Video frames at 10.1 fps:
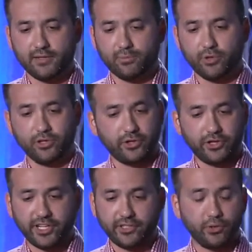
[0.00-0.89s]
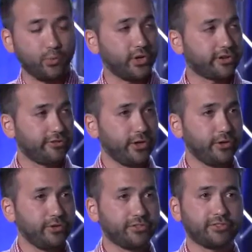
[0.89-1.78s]
we're learning new
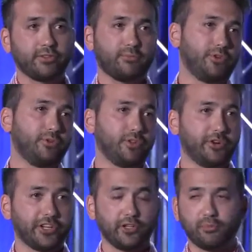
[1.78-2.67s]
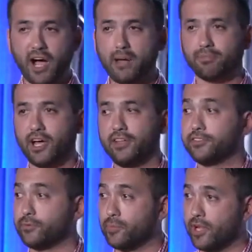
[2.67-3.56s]
workflows, we're learning new pipelines
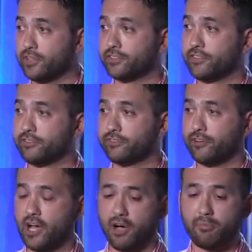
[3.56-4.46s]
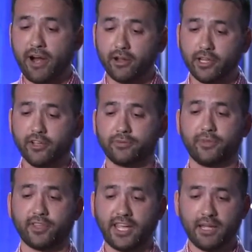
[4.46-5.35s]
and relative parallels with
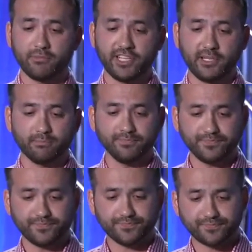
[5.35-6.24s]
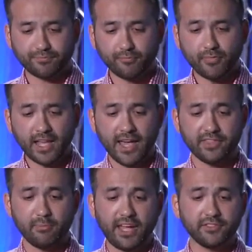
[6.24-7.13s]
the game team at the
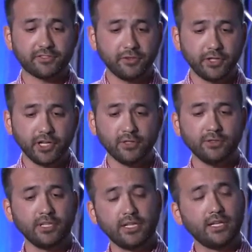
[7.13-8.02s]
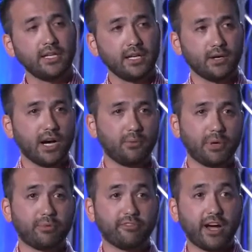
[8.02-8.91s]
main studio. We
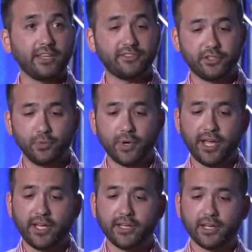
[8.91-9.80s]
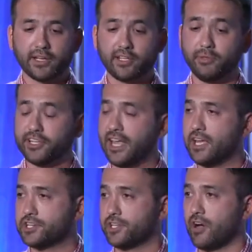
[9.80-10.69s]
provide two-way
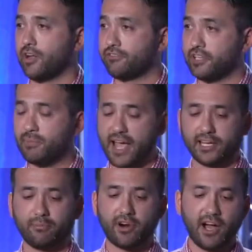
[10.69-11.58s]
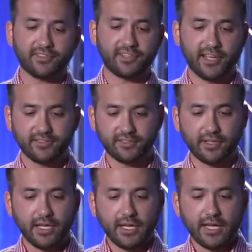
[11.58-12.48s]
communication on feedback and process.
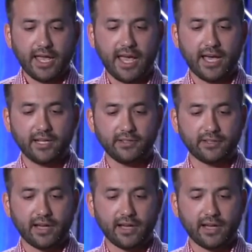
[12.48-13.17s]
And